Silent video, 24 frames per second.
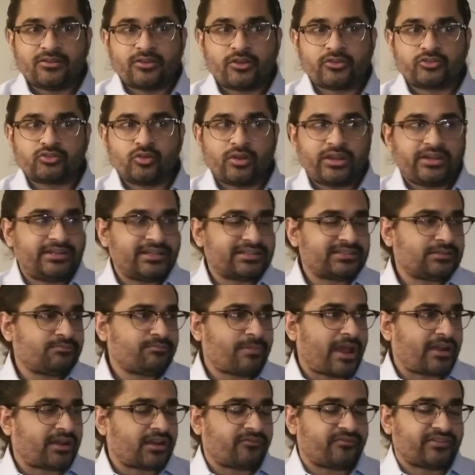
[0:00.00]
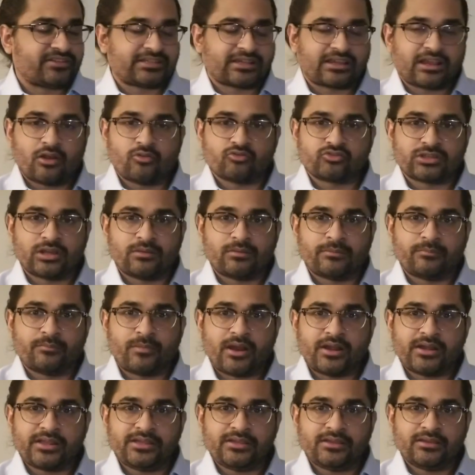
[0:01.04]
So it doesn't matter if it's a Councilman
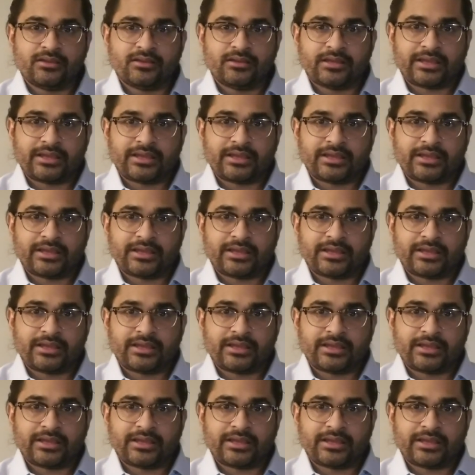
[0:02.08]
body,